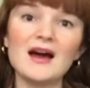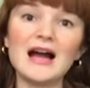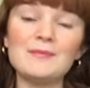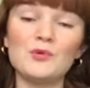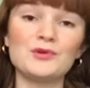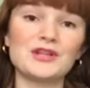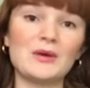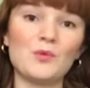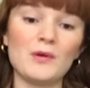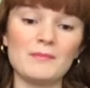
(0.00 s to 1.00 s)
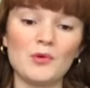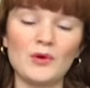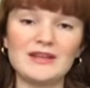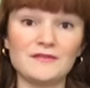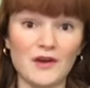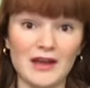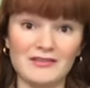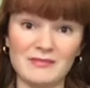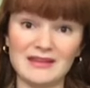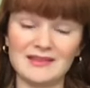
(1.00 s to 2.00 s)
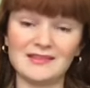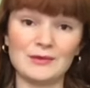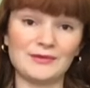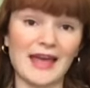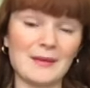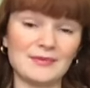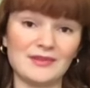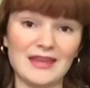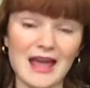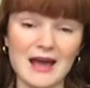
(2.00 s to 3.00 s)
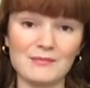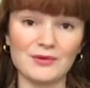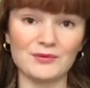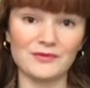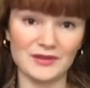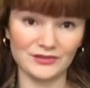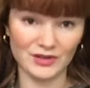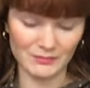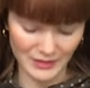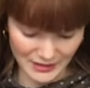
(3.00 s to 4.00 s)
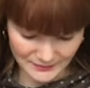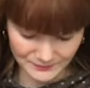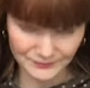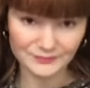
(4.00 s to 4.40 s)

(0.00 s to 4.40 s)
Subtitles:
I bought 1.5 meters and it was absolutely ample for this jumper.